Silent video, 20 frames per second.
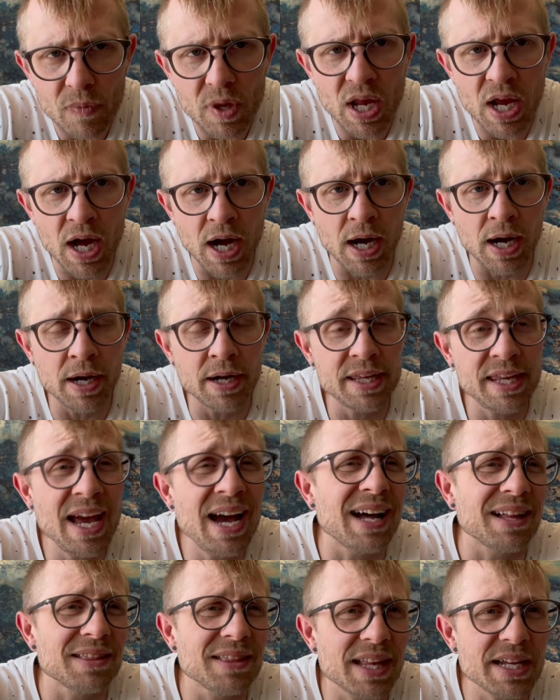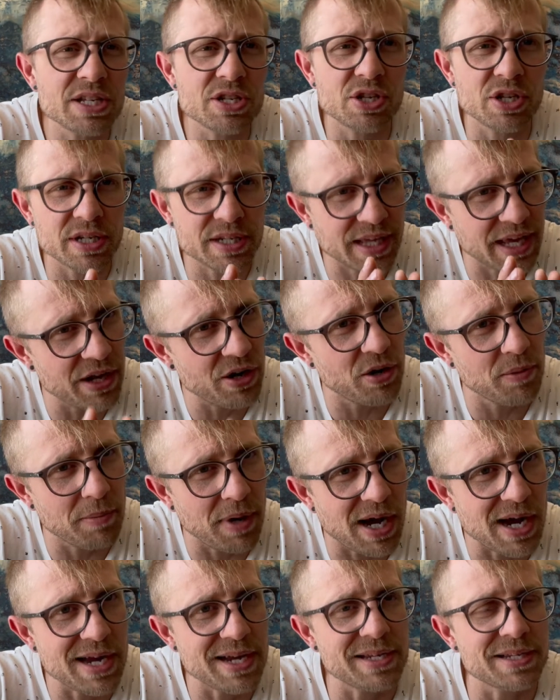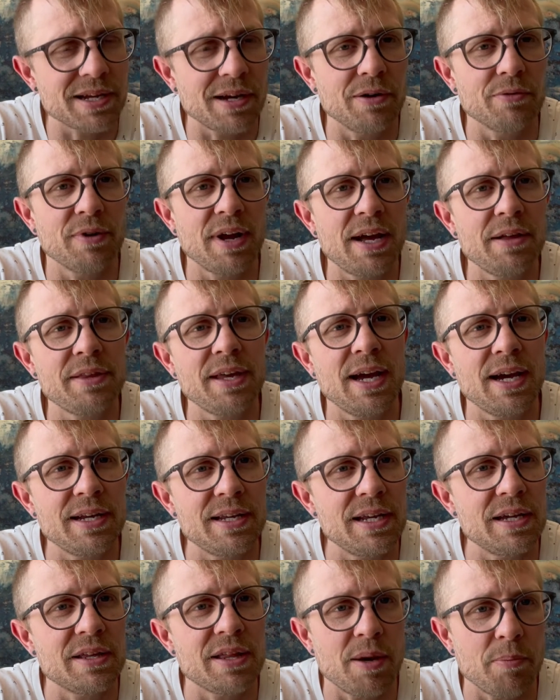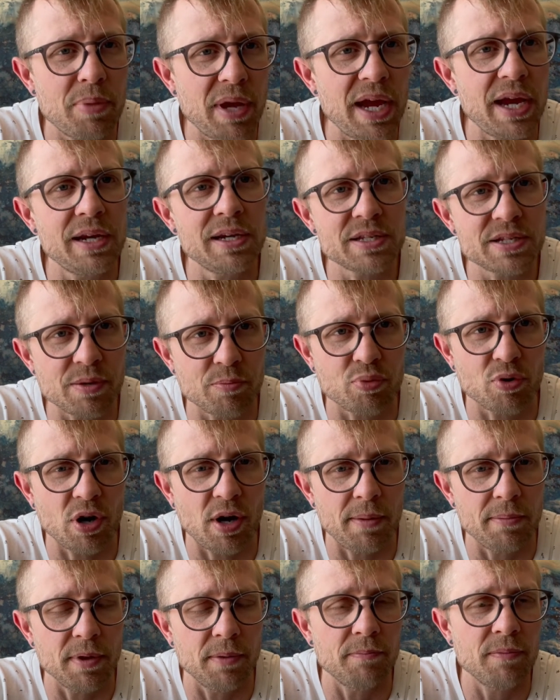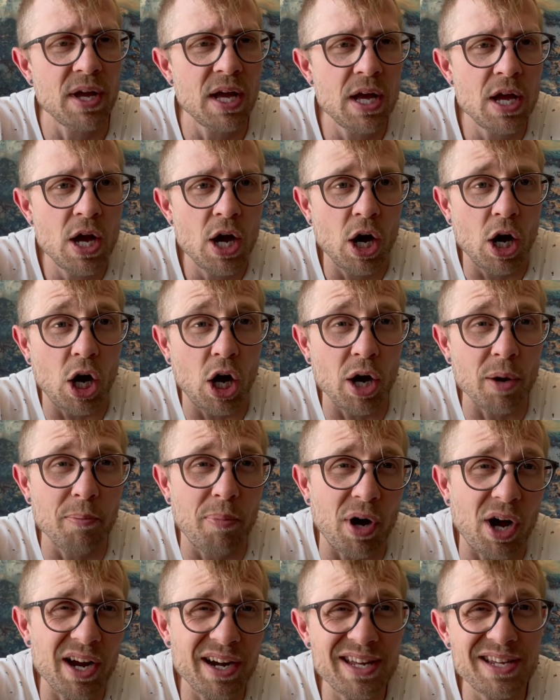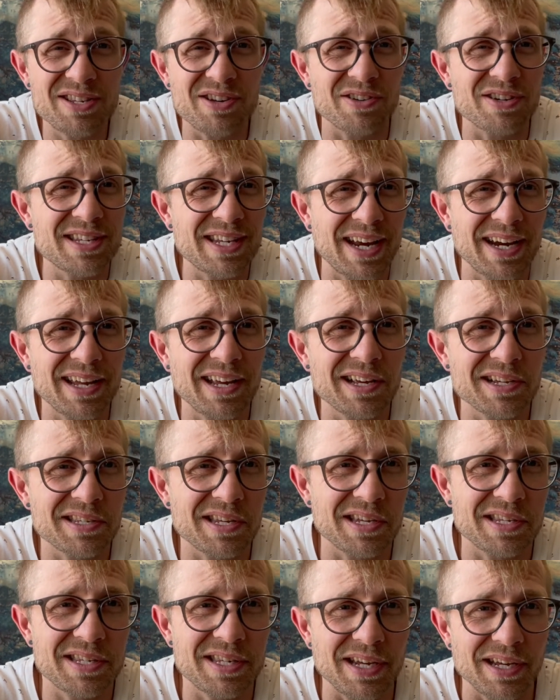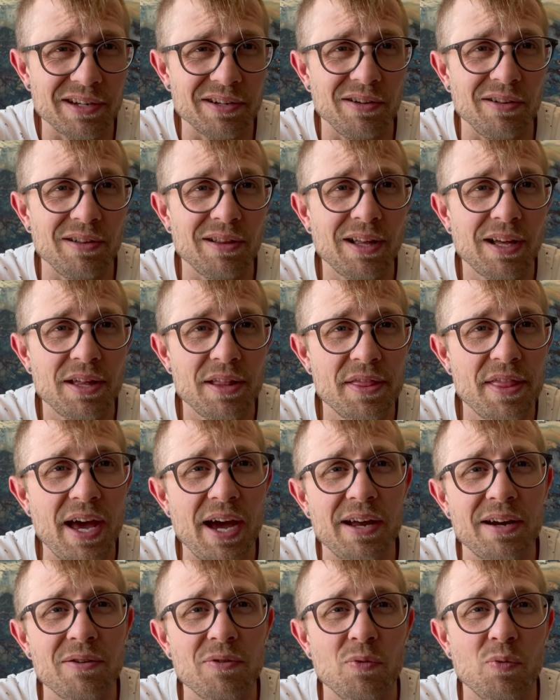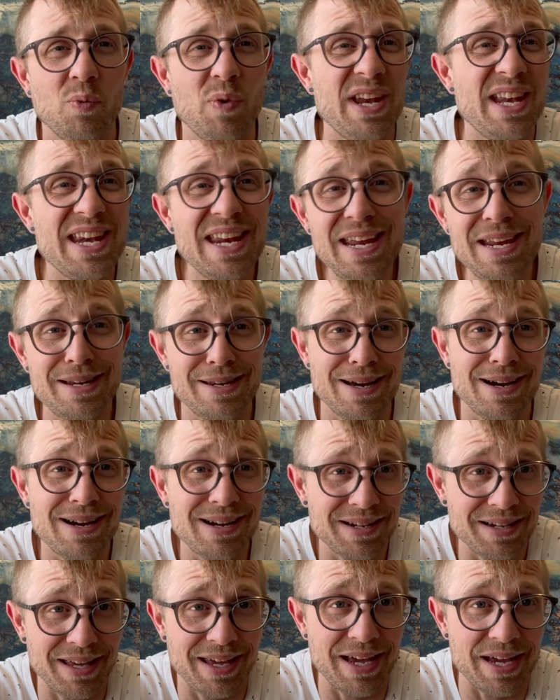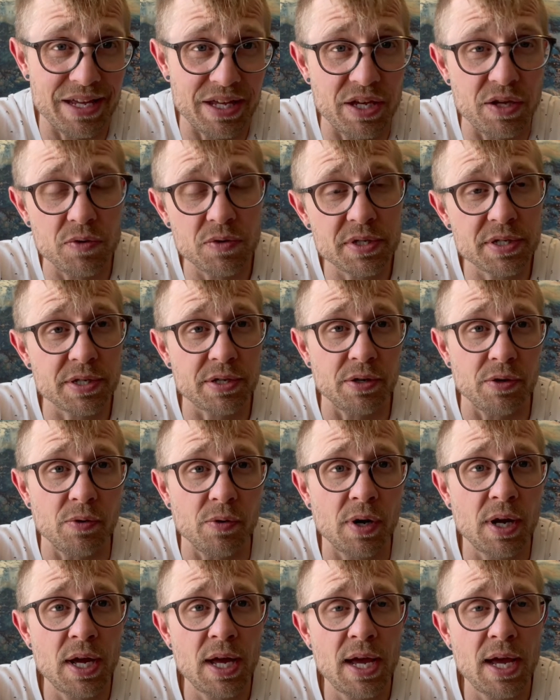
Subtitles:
let's just get our minds around the idea that pain is a problem. Our bodies are sending us a signal that we need not get used to.